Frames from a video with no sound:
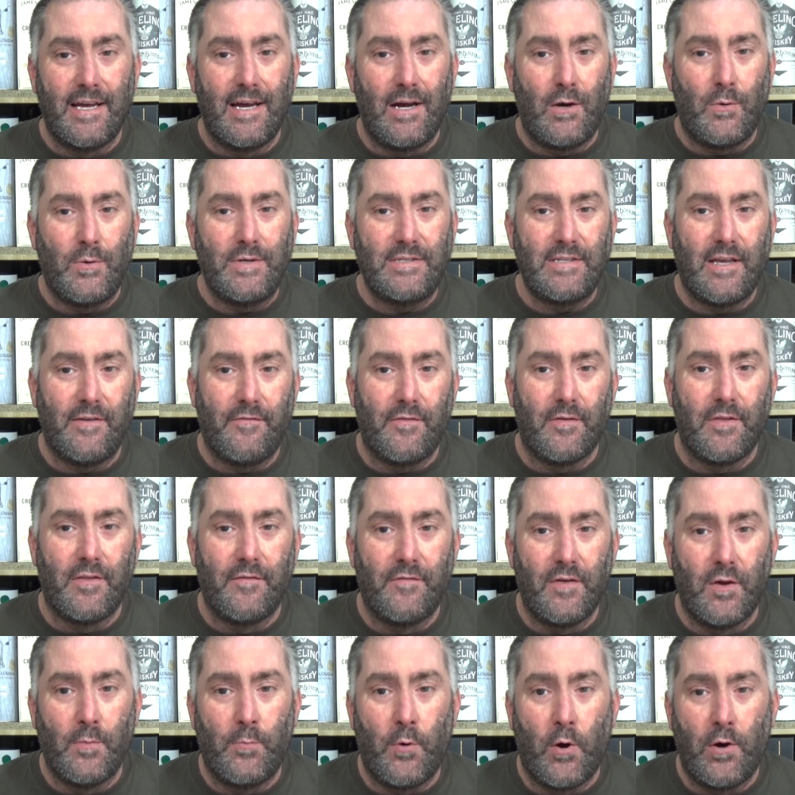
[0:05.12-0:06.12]
here, whiskey from
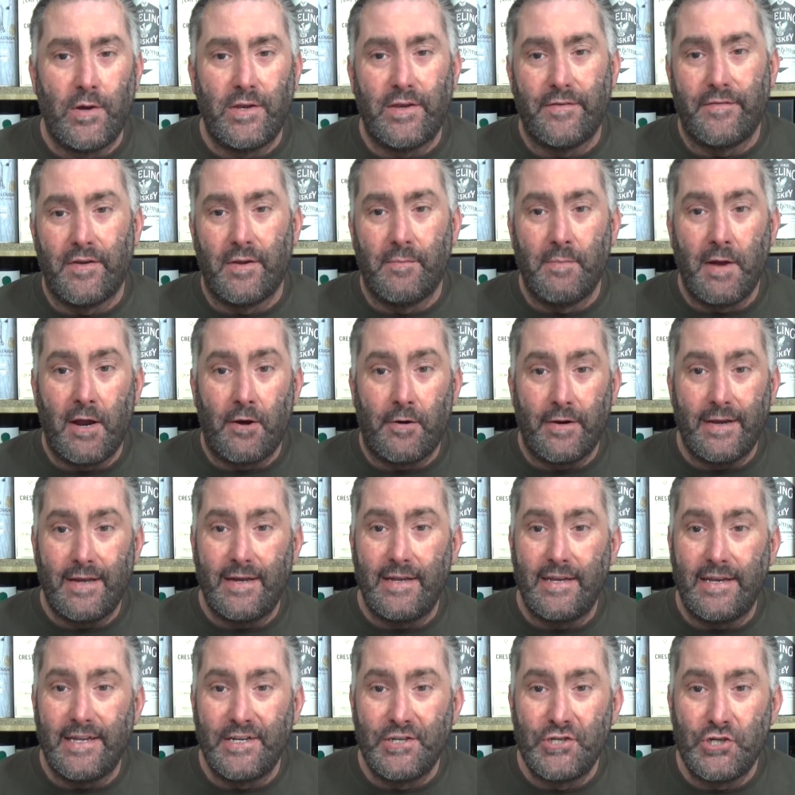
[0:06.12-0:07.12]
the viewpoint of an
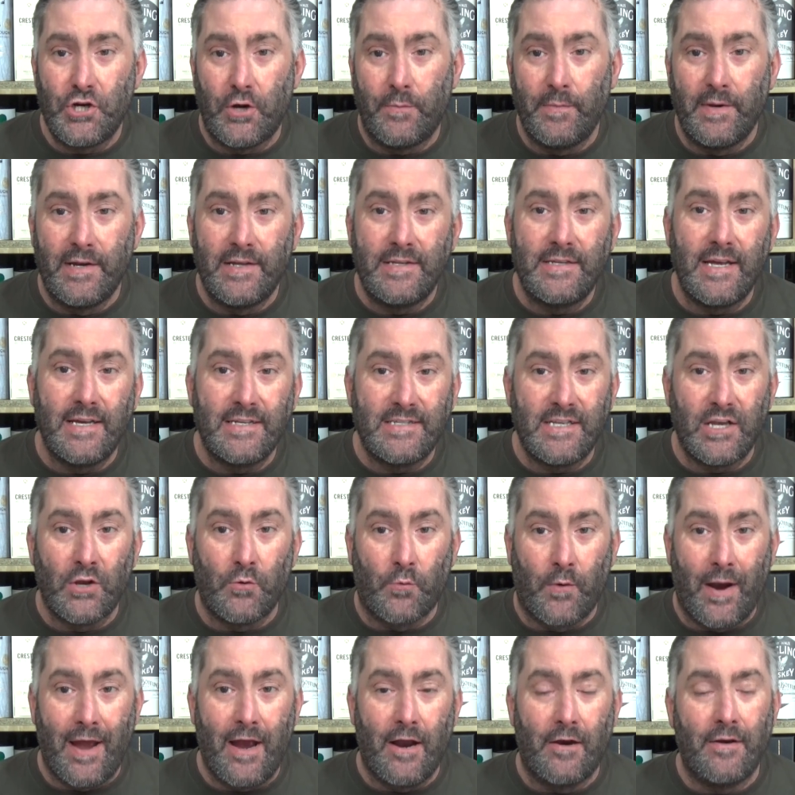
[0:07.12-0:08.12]
American in Germany
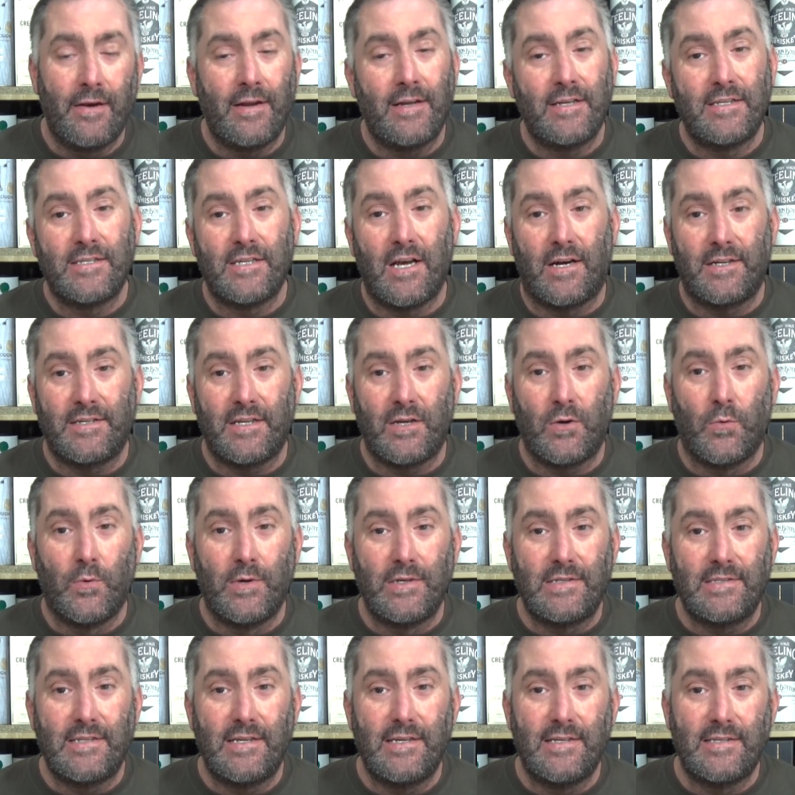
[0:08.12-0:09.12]
tasting rare and exotic
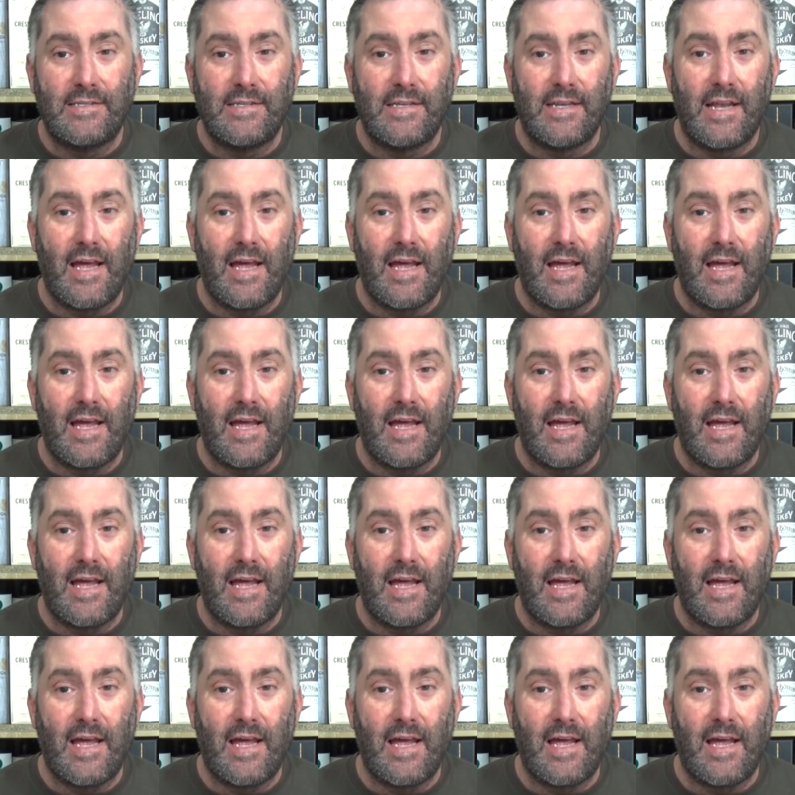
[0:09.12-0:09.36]
whiskeys.